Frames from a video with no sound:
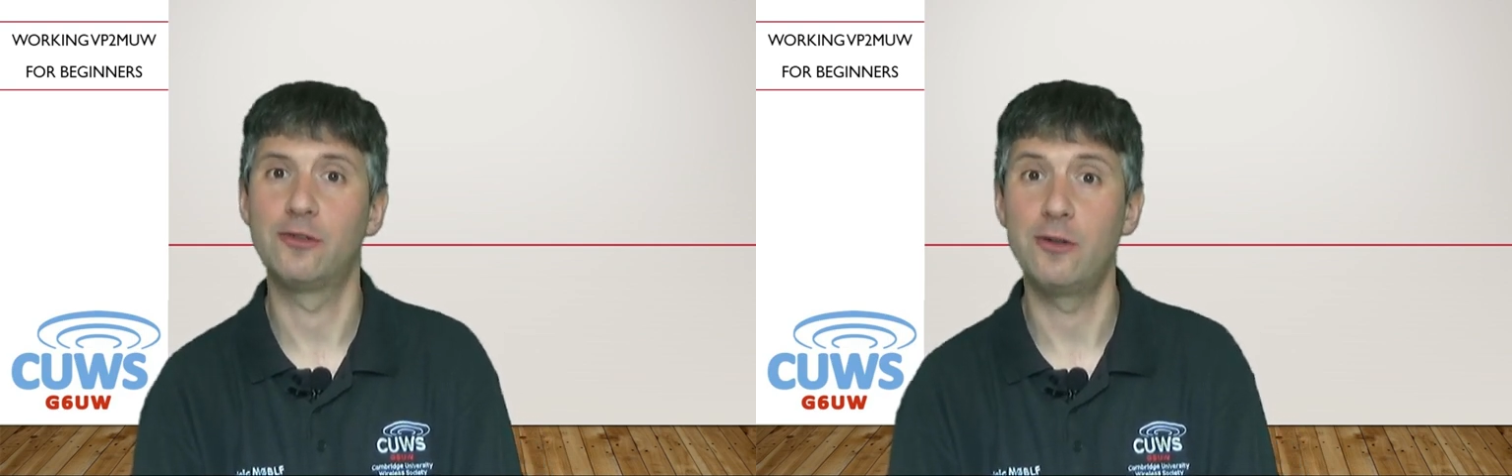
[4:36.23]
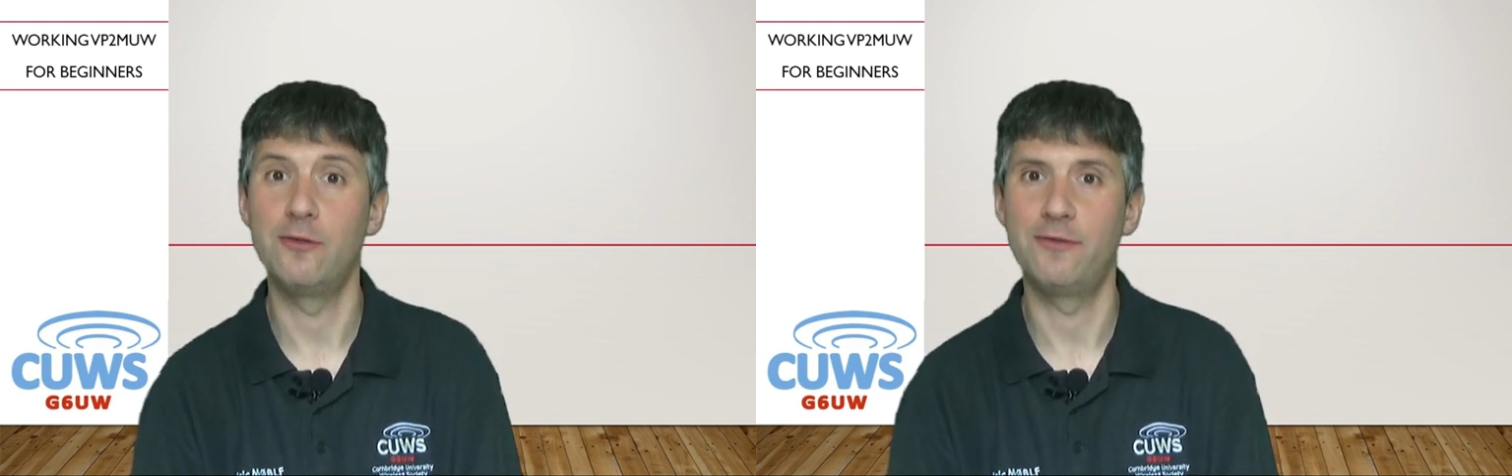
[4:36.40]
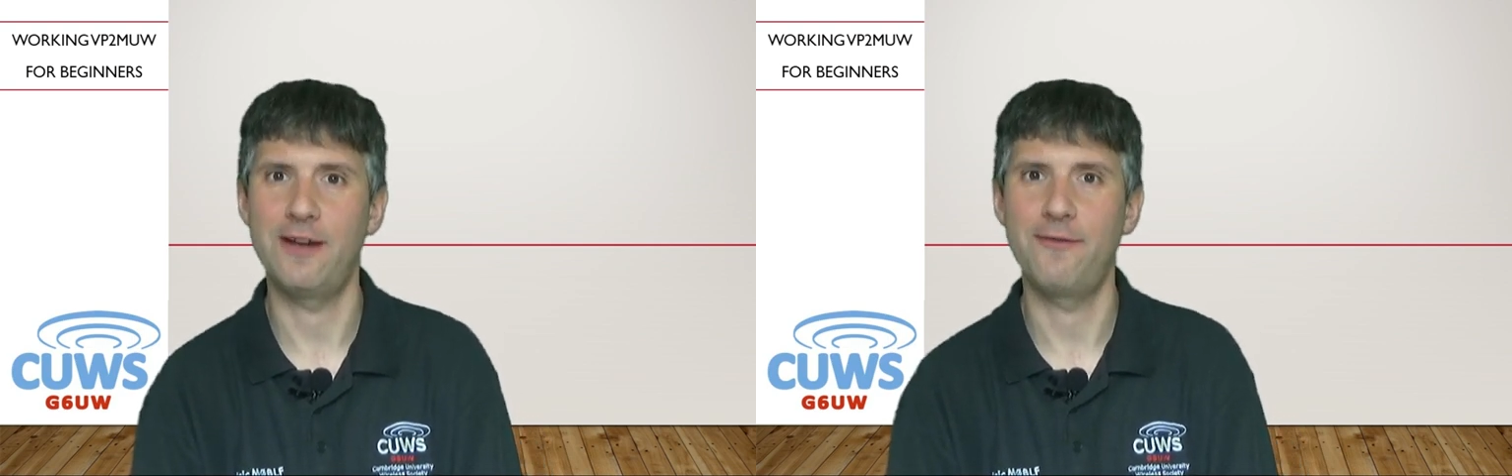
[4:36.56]

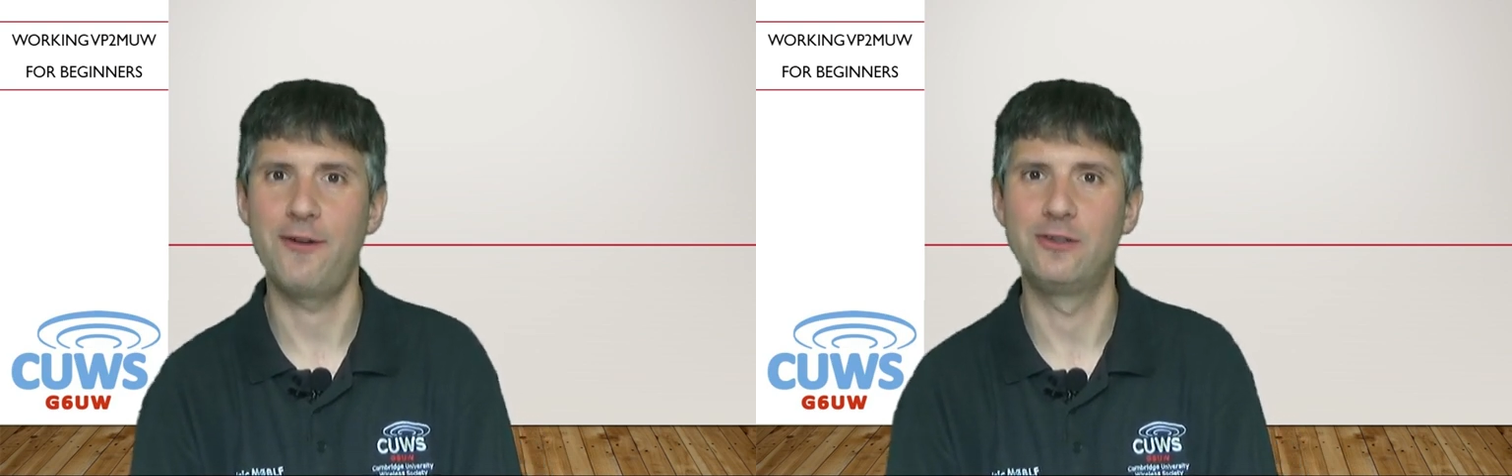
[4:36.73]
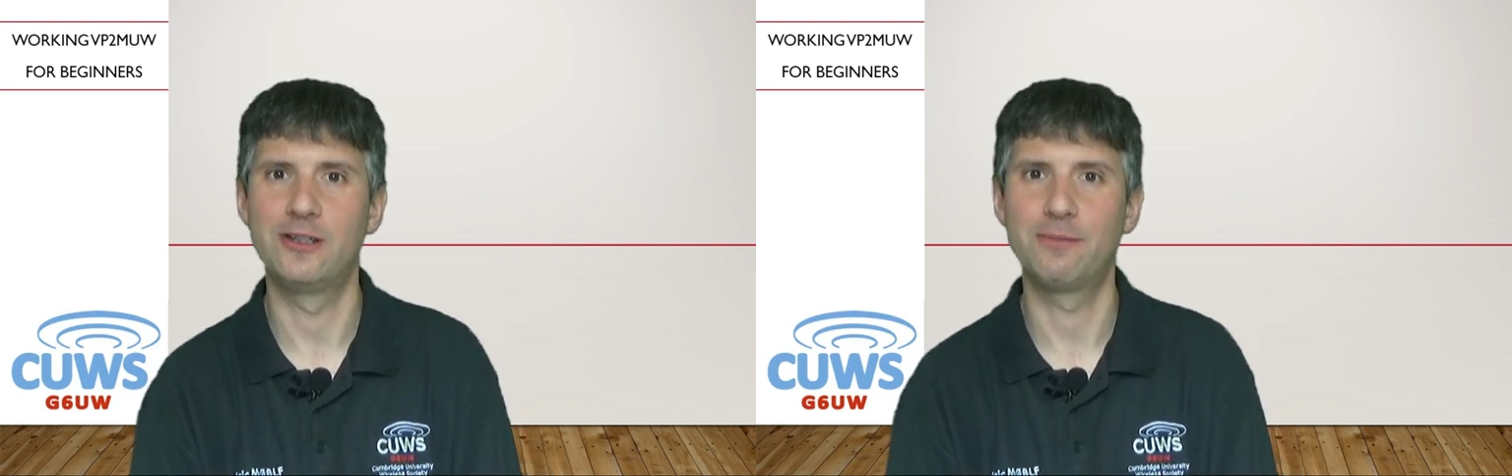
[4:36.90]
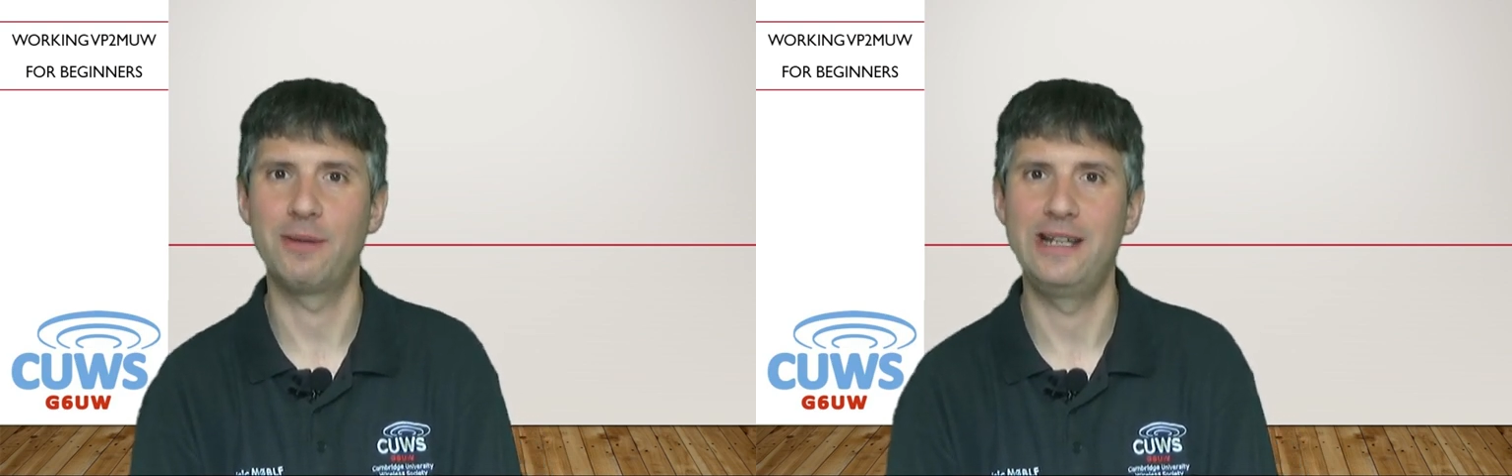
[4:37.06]
2 VFO
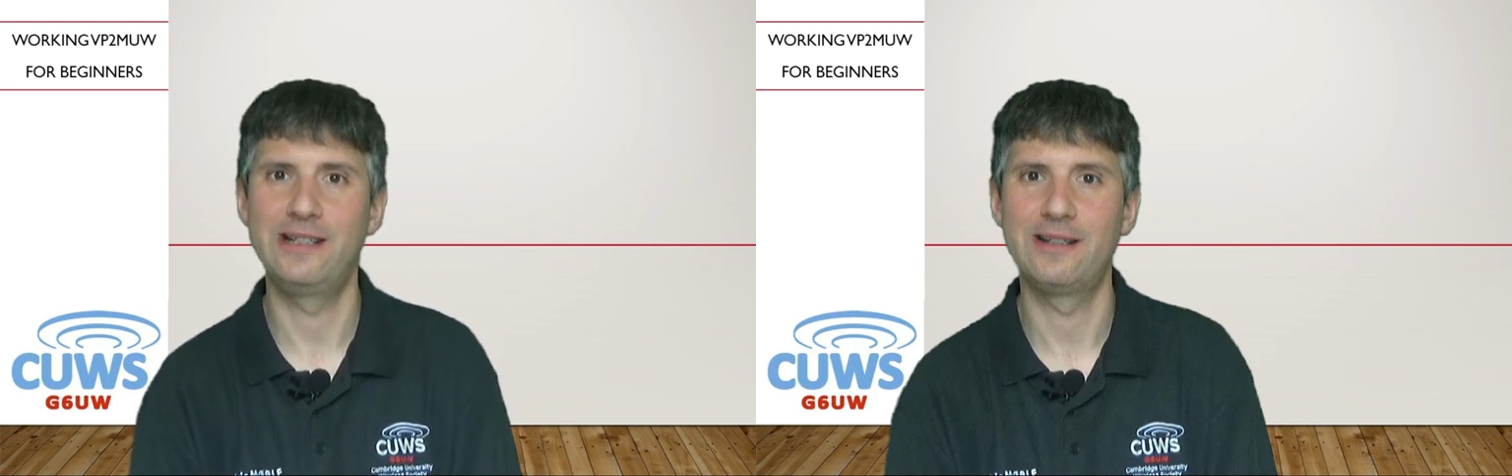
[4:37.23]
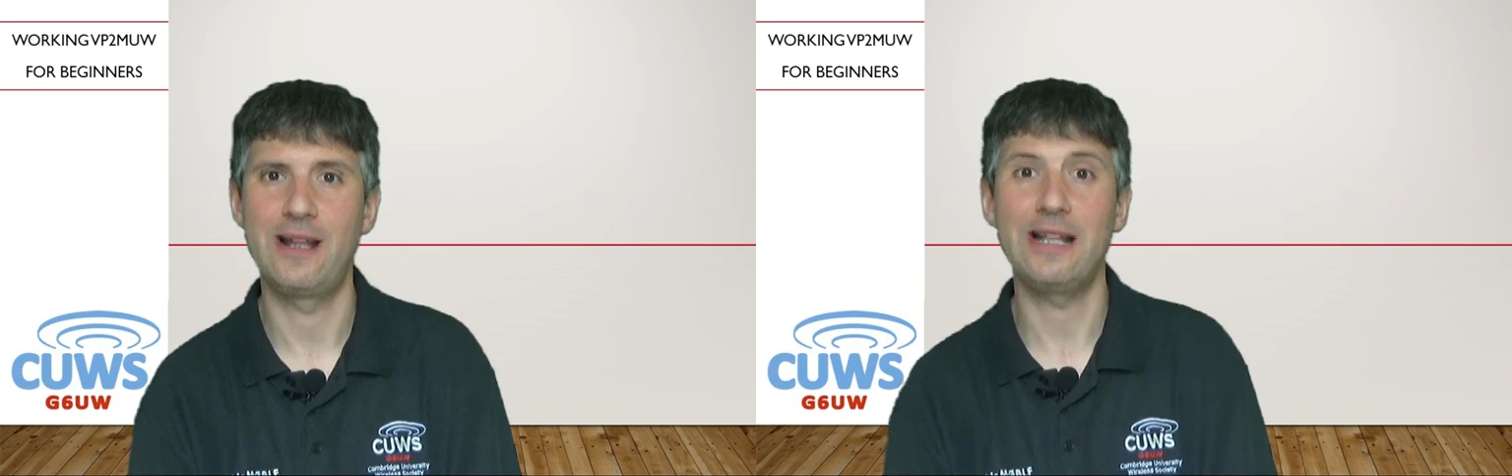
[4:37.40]
displays,